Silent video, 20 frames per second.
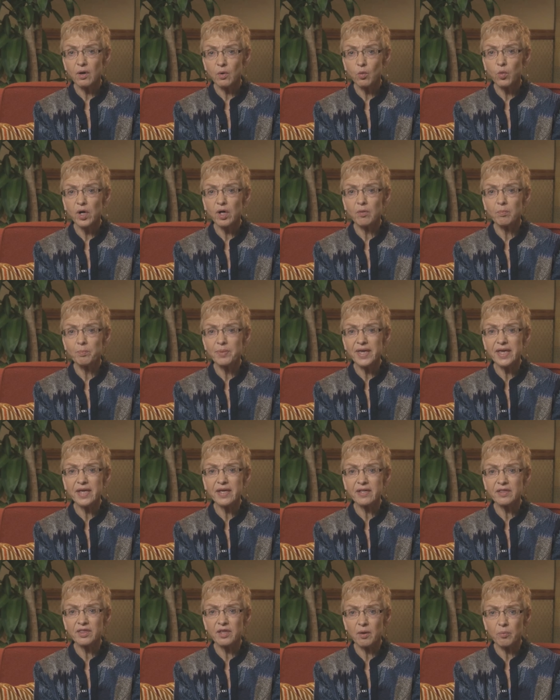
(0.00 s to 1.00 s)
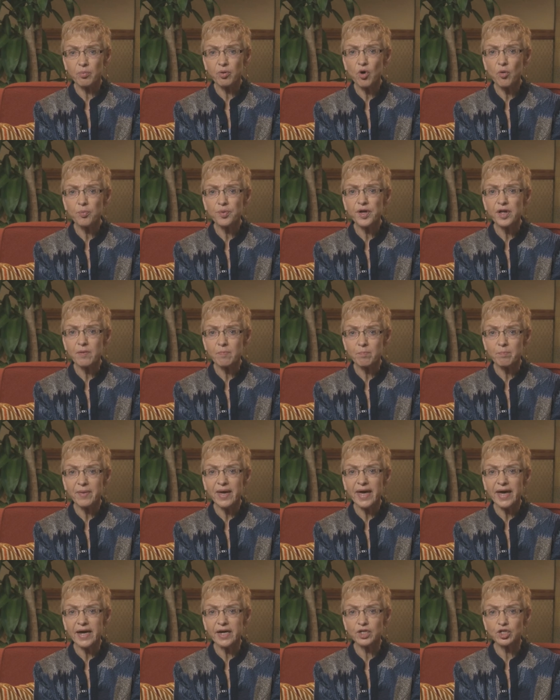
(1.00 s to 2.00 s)
will be the appropriate
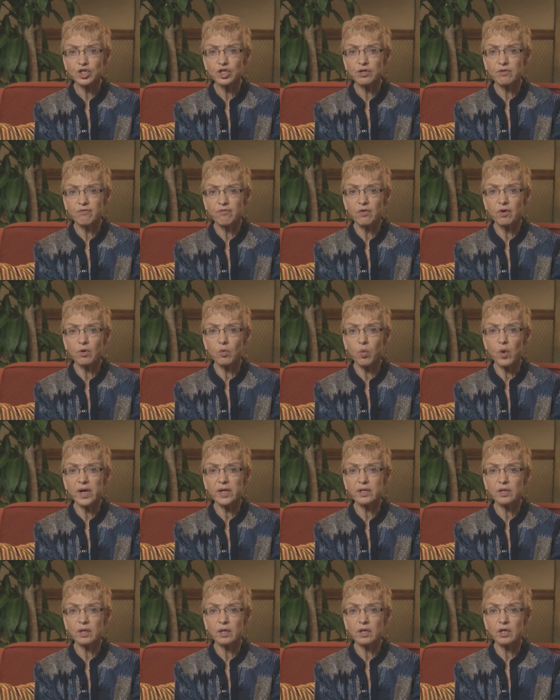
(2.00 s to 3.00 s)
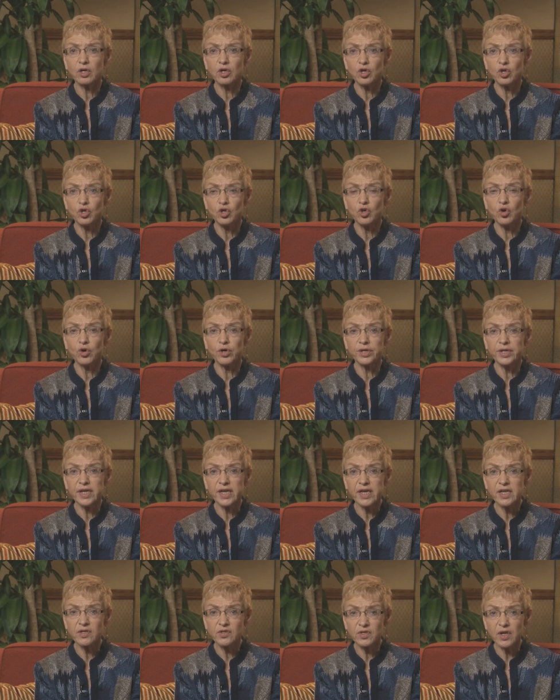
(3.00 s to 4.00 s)
match for what your
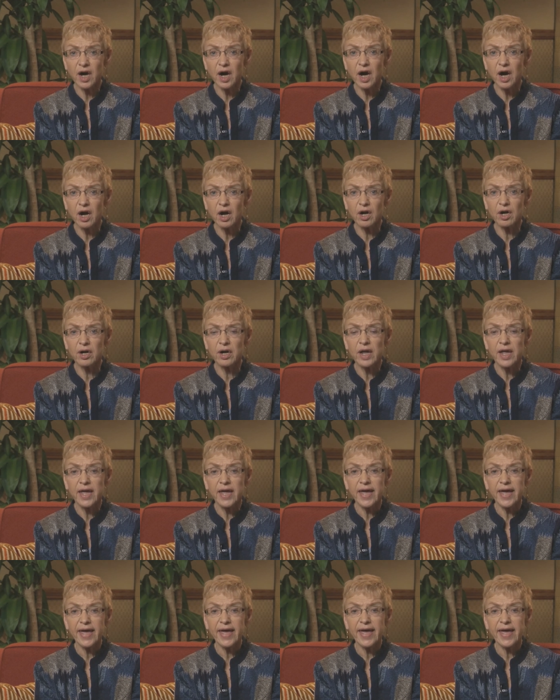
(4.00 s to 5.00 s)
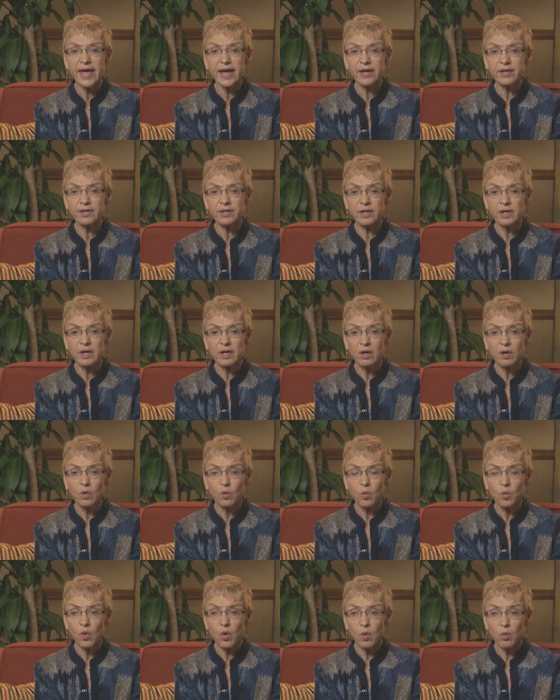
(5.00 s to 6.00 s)
needs are and
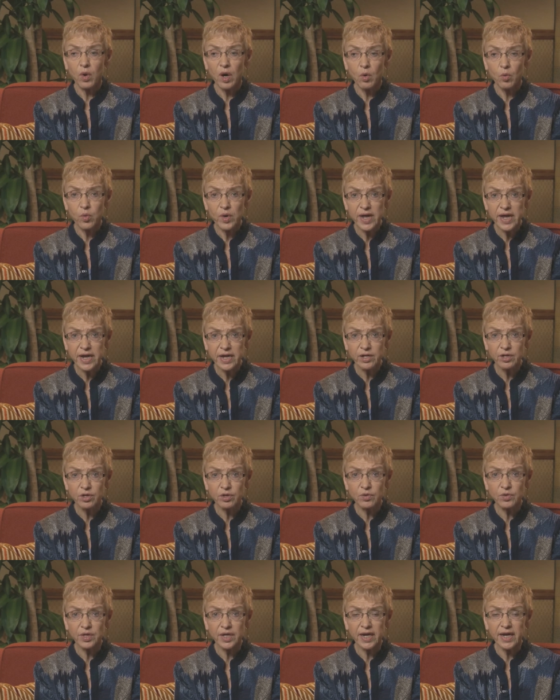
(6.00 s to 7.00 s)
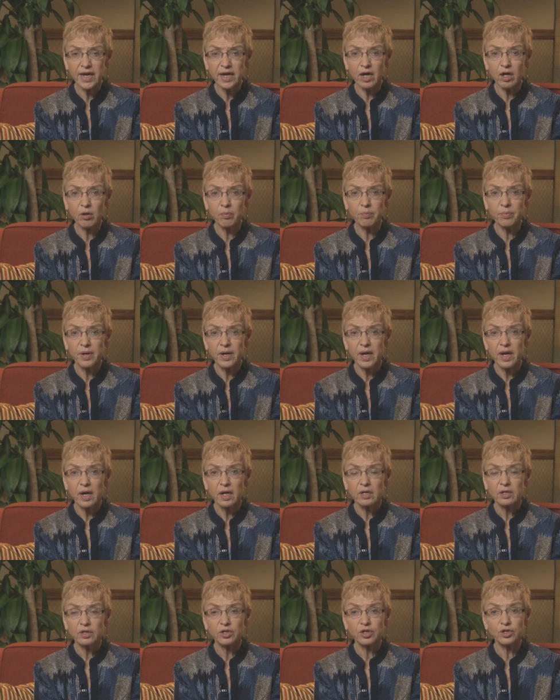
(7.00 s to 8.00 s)
what we can do to help,
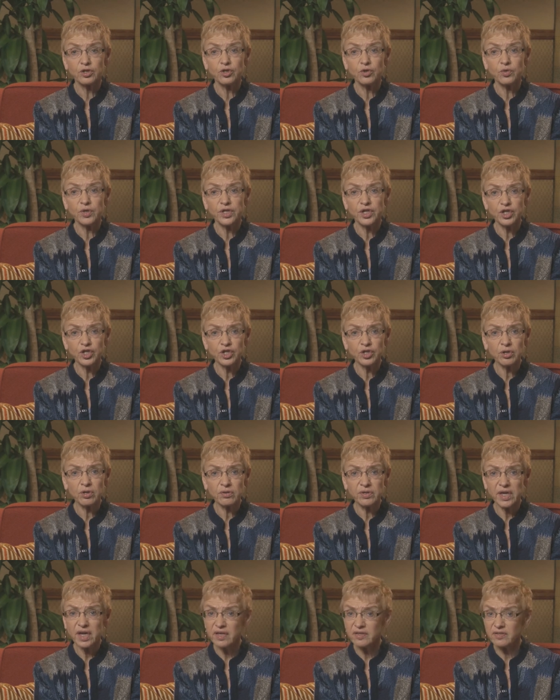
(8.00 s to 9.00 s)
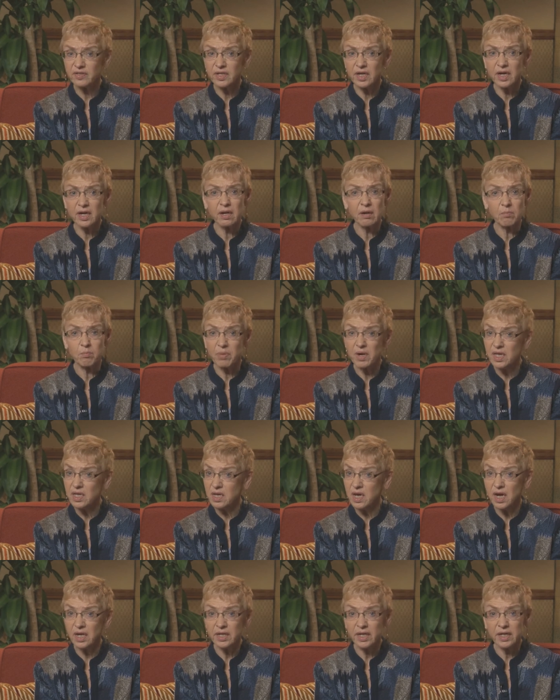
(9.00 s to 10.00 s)
to do additional testing, but
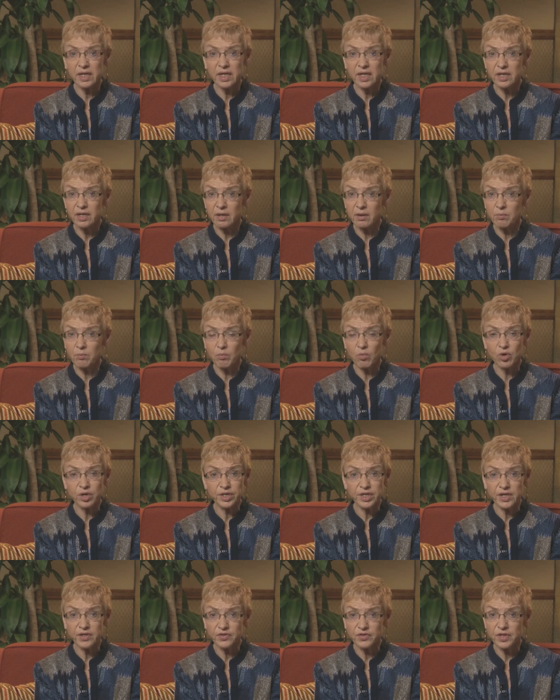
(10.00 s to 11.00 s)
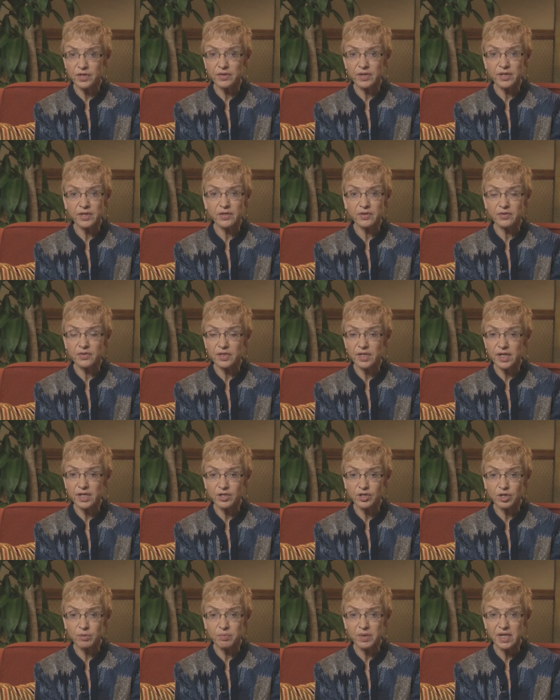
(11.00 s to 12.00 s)
not any more testing than is
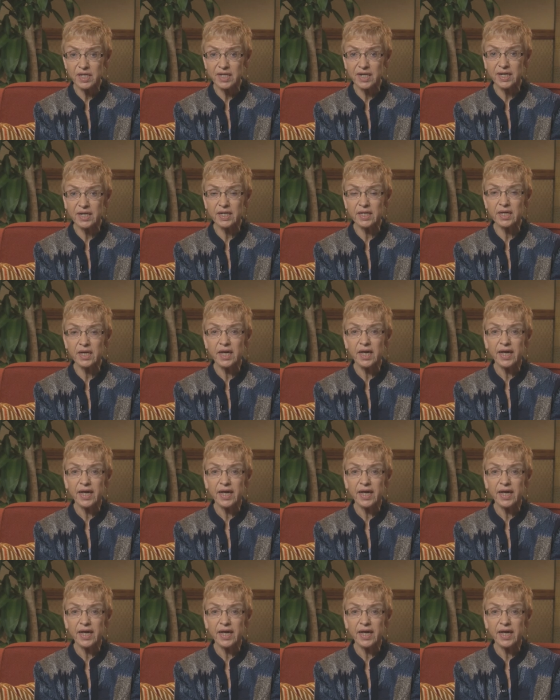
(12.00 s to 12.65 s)
needed to be done,